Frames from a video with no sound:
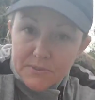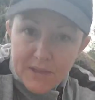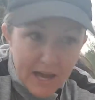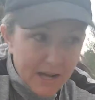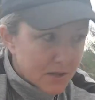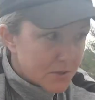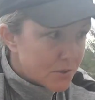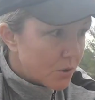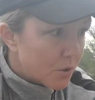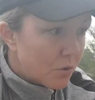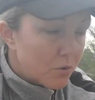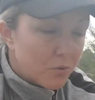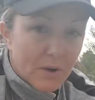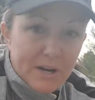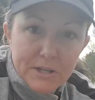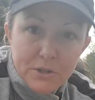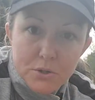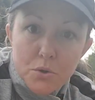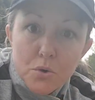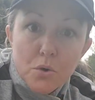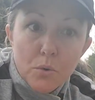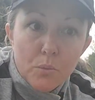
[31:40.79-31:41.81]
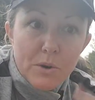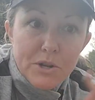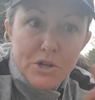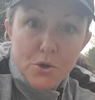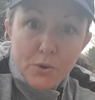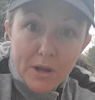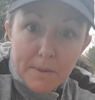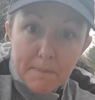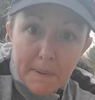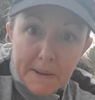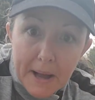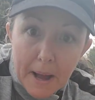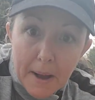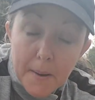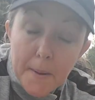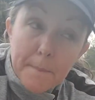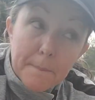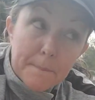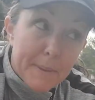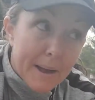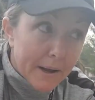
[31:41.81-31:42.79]
That is a great tool. When you get
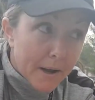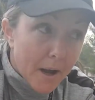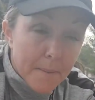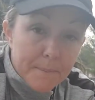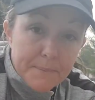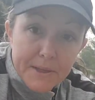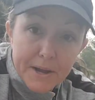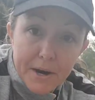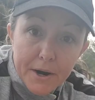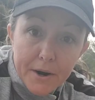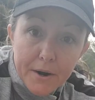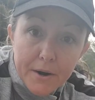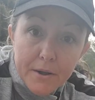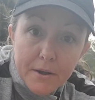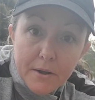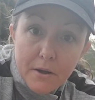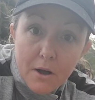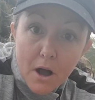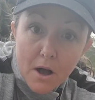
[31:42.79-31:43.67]
back up there